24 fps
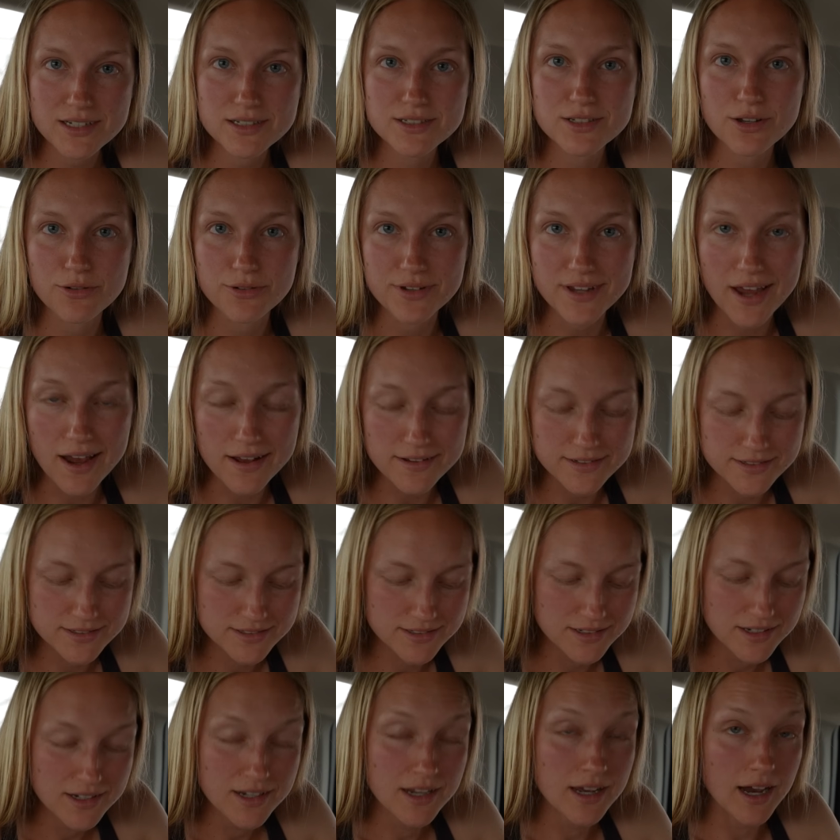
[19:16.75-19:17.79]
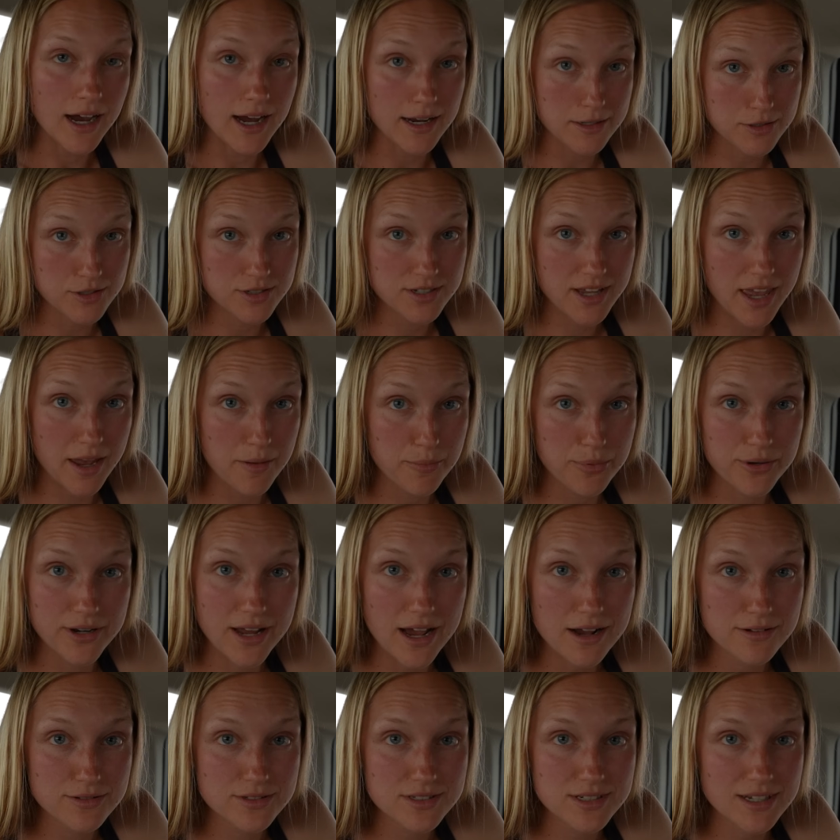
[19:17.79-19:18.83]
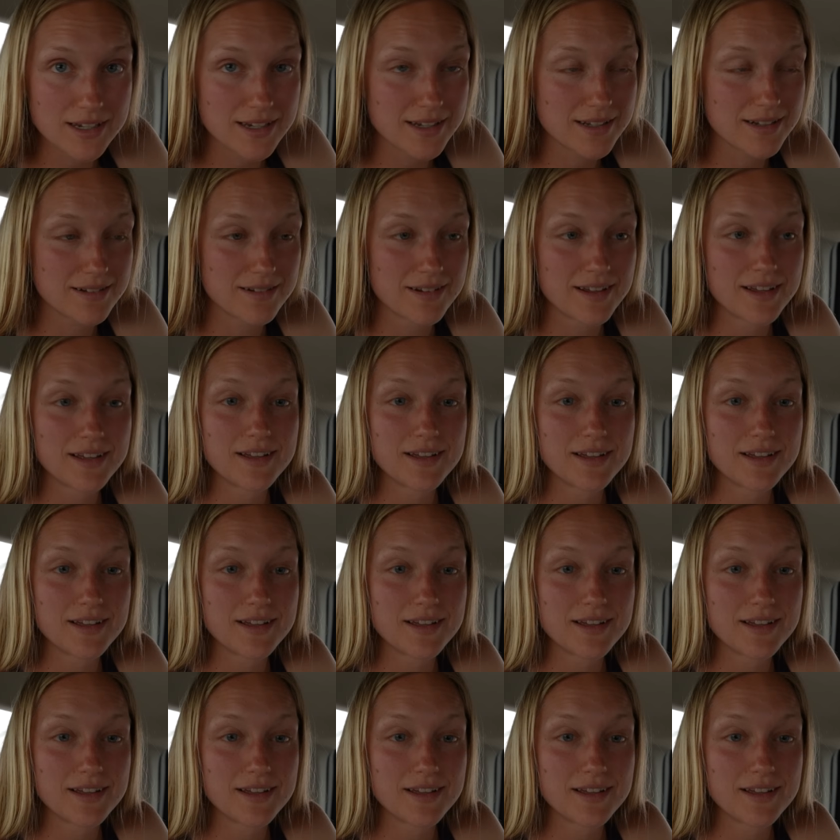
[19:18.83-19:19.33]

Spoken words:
so yes. I just can't pronounce it.